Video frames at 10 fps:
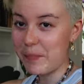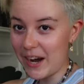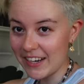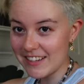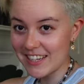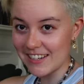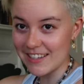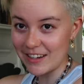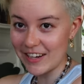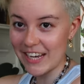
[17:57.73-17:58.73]
but
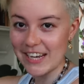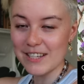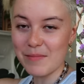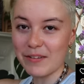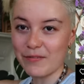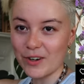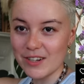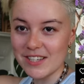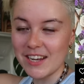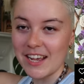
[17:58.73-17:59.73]
considering it is my
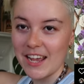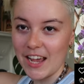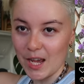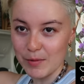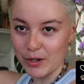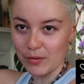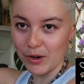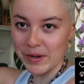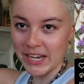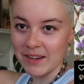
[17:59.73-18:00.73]
first
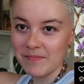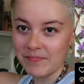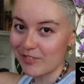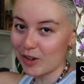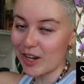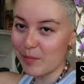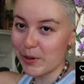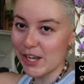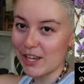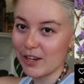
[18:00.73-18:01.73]
amigurumi, turned out
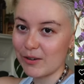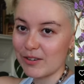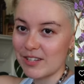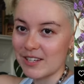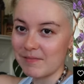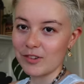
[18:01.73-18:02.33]
pretty cute.